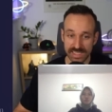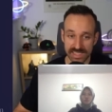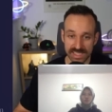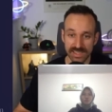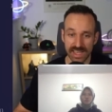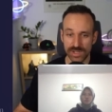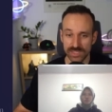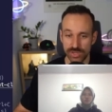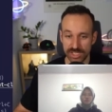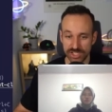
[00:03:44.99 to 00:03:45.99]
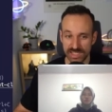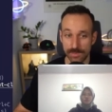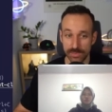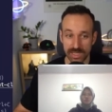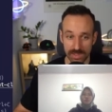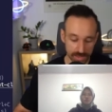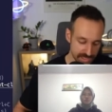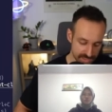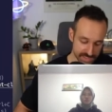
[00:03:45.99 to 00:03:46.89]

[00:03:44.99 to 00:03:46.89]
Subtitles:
As I said, everything's pretty much the same, but look at this.